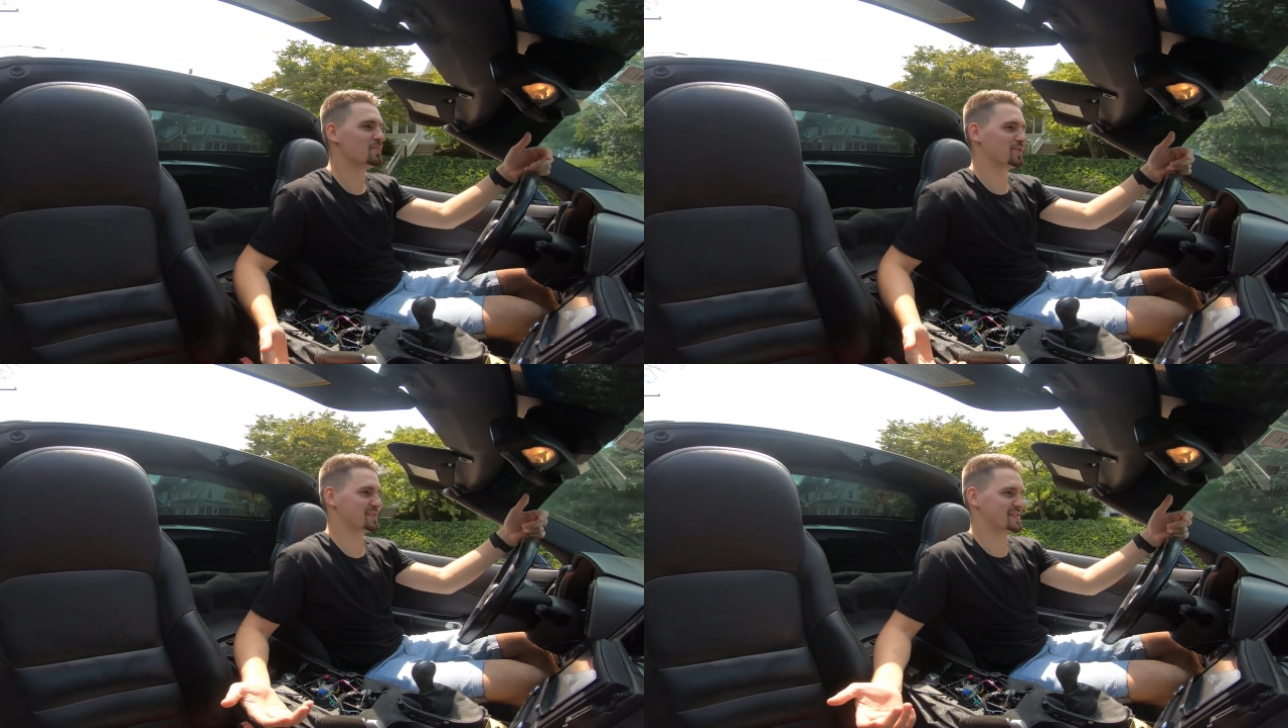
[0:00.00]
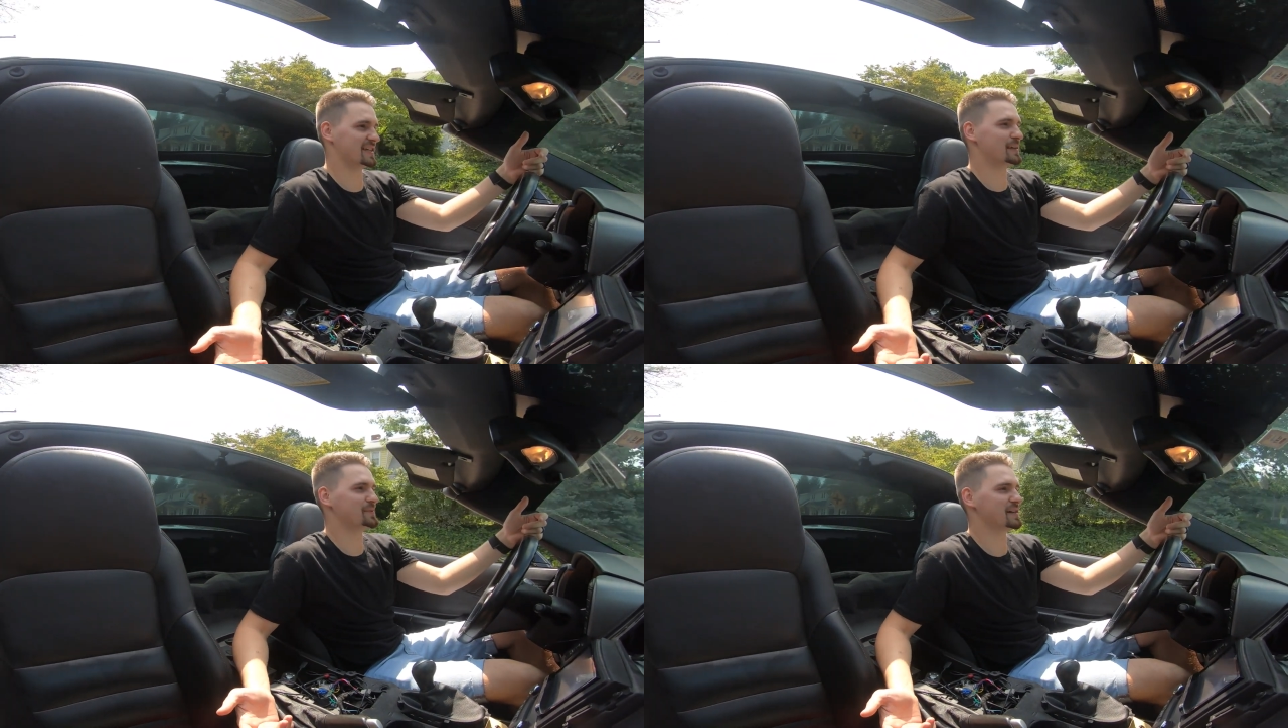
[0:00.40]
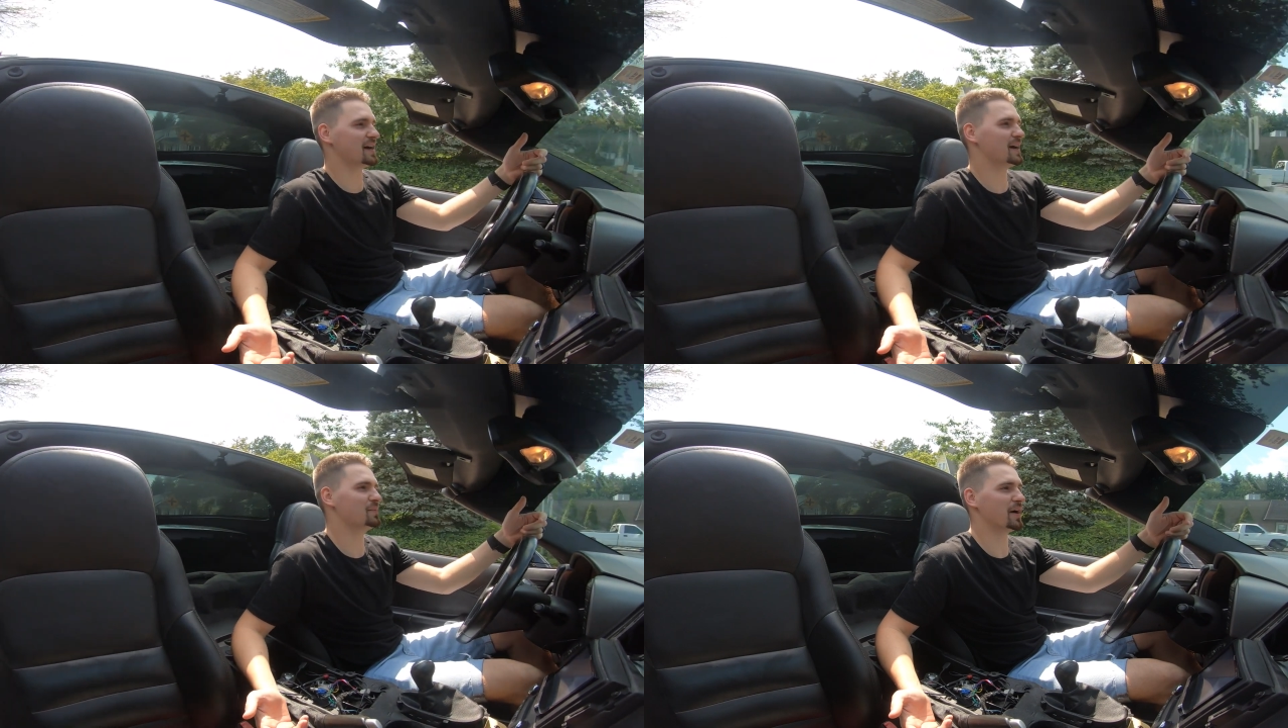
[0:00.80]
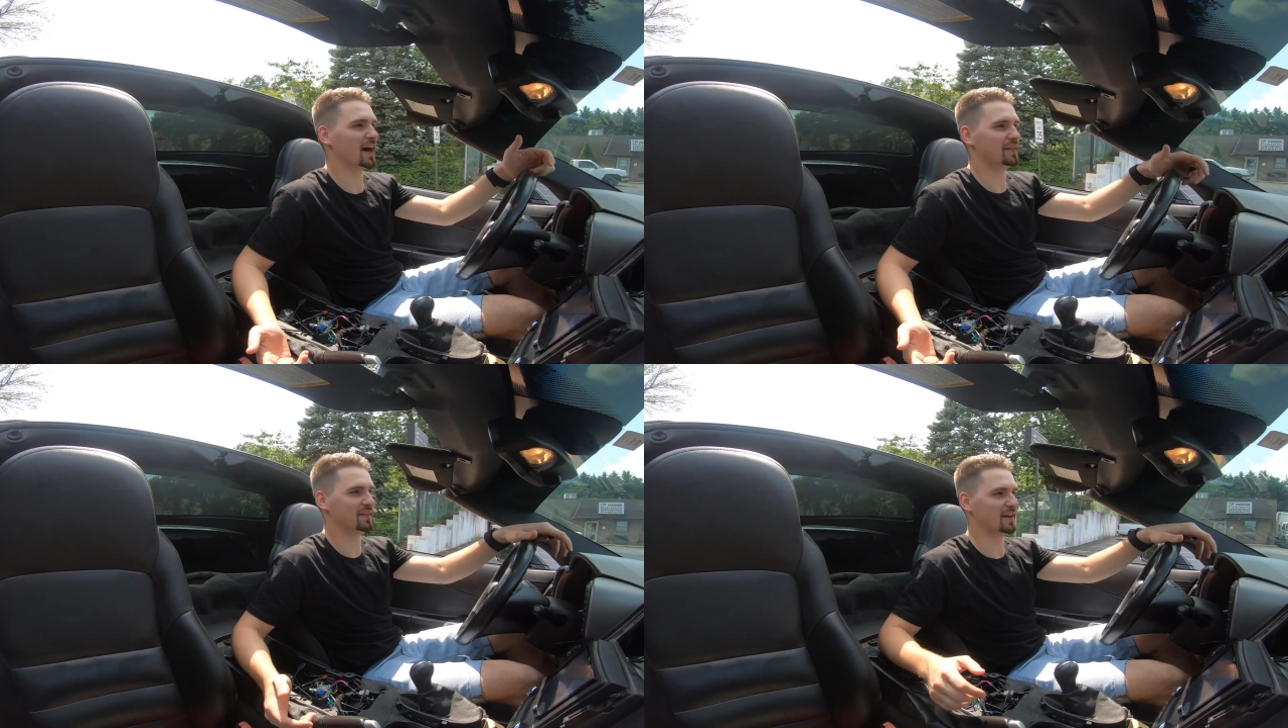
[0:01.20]
but at the same time,
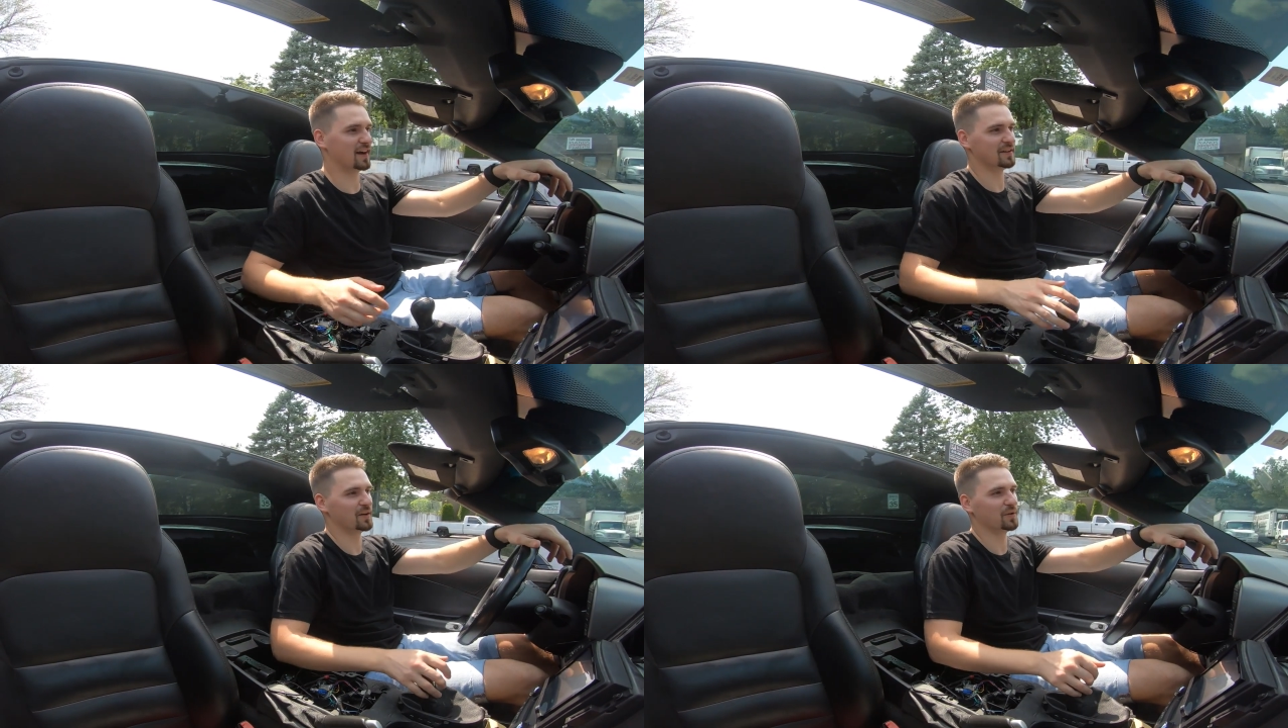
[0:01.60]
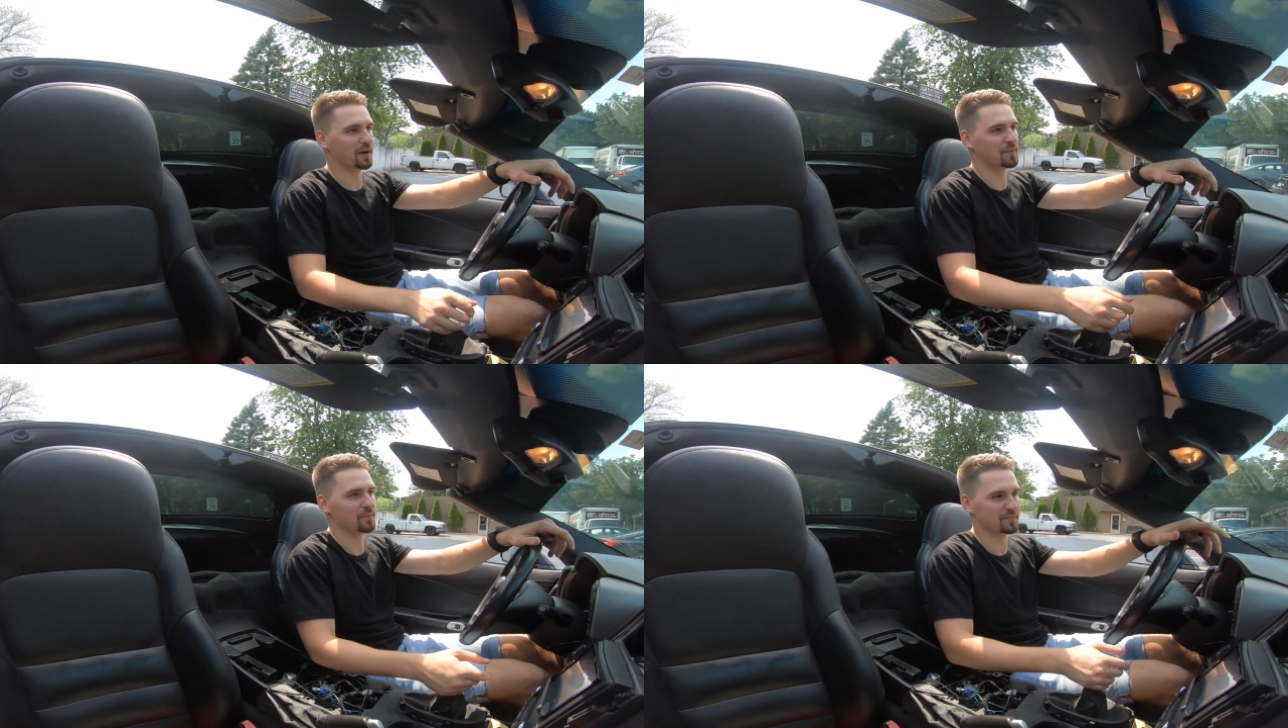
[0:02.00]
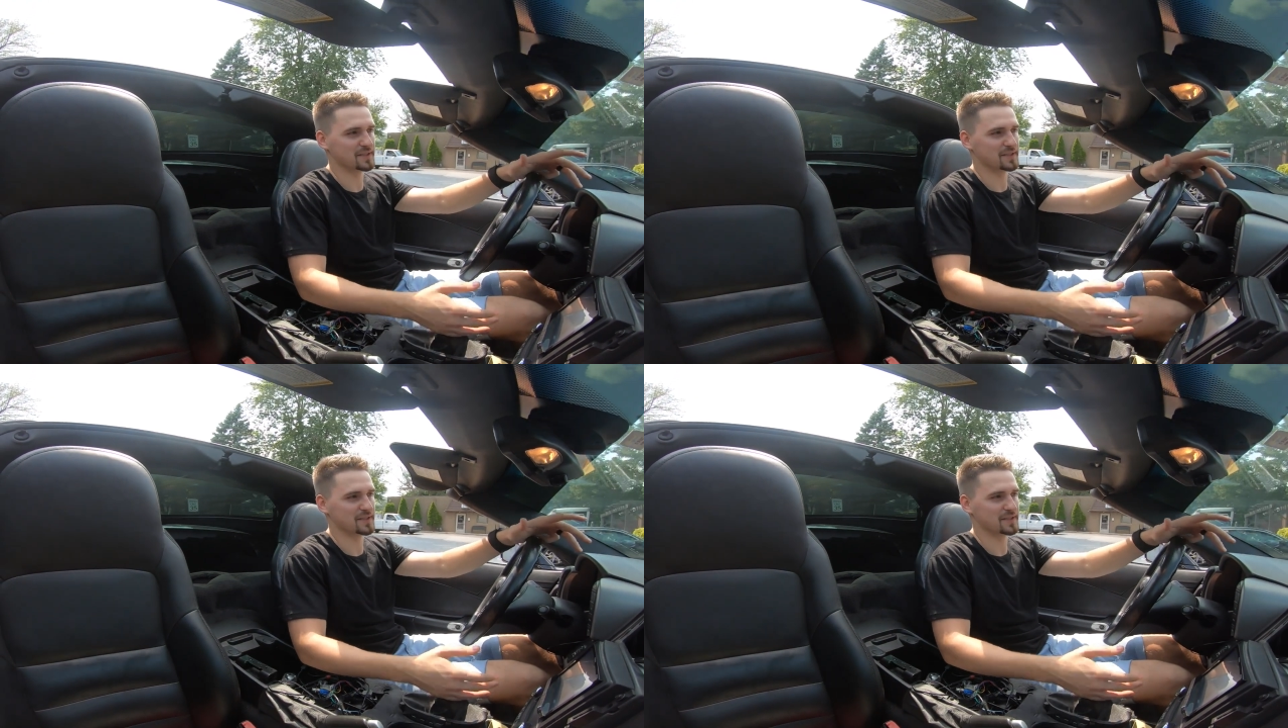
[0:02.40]
in